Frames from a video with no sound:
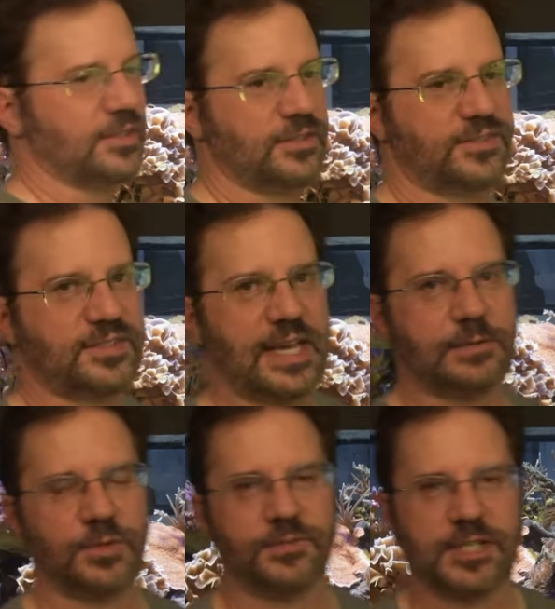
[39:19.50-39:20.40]
set
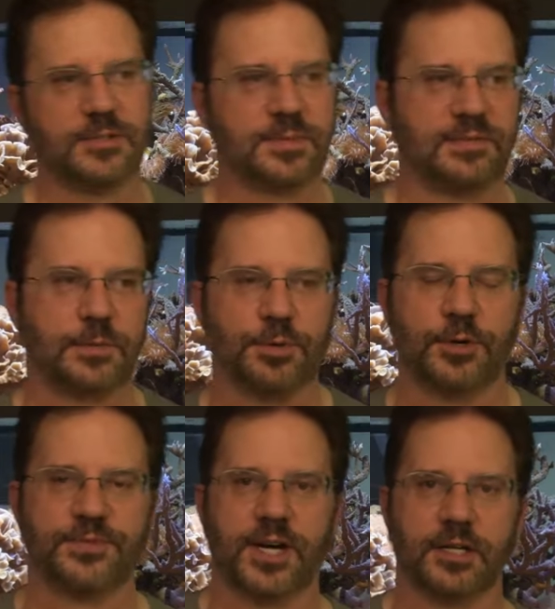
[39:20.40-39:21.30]
with a very specific
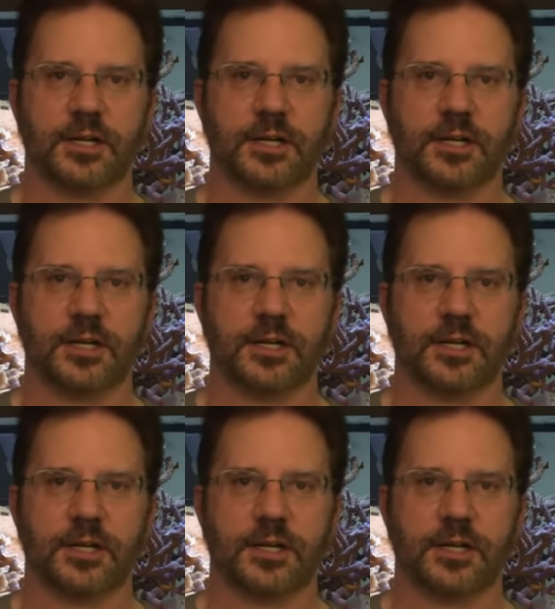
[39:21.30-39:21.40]
profile